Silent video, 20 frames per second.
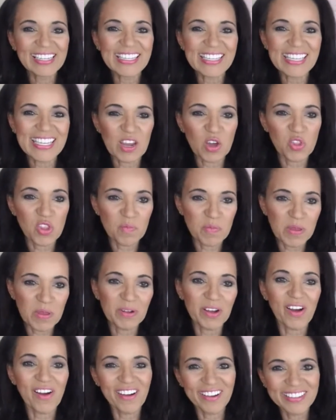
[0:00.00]
you know, and then
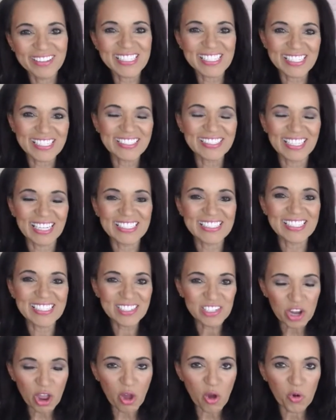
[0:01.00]
people go, oh, that's a
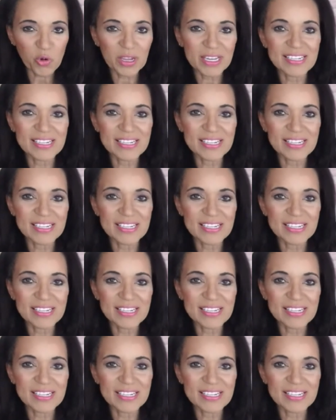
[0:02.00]
joke.